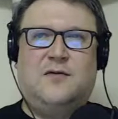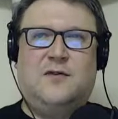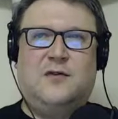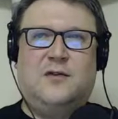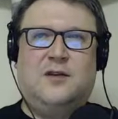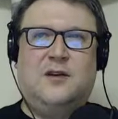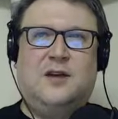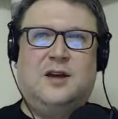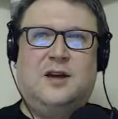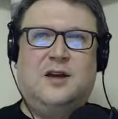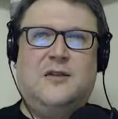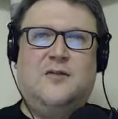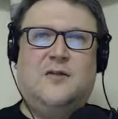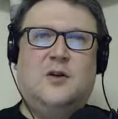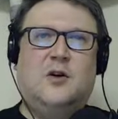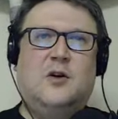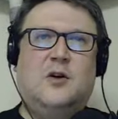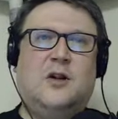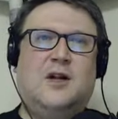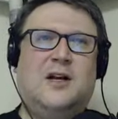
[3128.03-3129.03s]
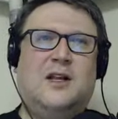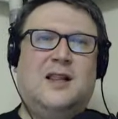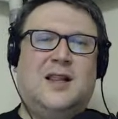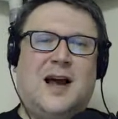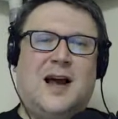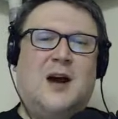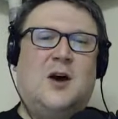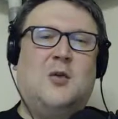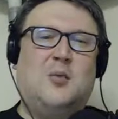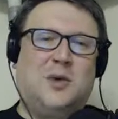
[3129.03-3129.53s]
and if you'll
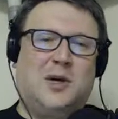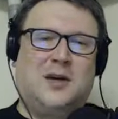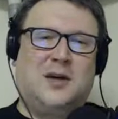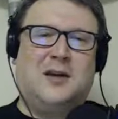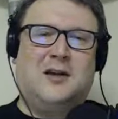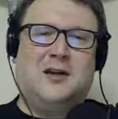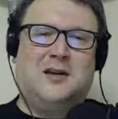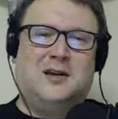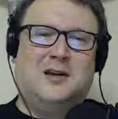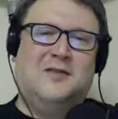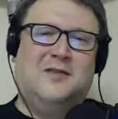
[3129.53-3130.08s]
allow me,